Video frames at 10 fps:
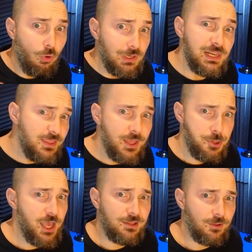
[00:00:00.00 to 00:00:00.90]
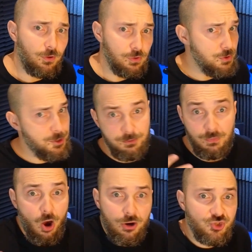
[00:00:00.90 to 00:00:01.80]
Linux handhelds,
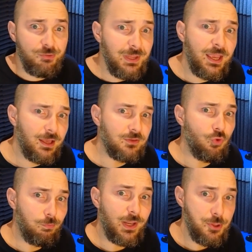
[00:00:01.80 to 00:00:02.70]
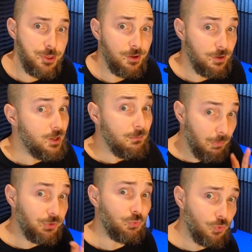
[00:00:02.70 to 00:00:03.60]
RGB had no place there.
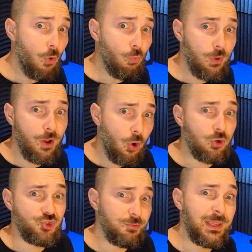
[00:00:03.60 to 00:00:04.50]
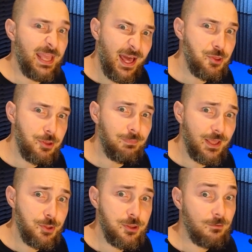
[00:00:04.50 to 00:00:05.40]
But you know where RGB has a
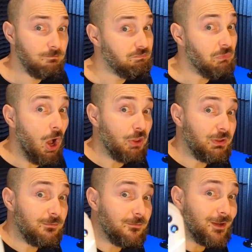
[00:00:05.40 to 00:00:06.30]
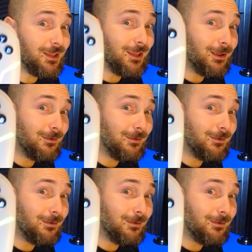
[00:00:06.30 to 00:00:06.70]
place? On a freaking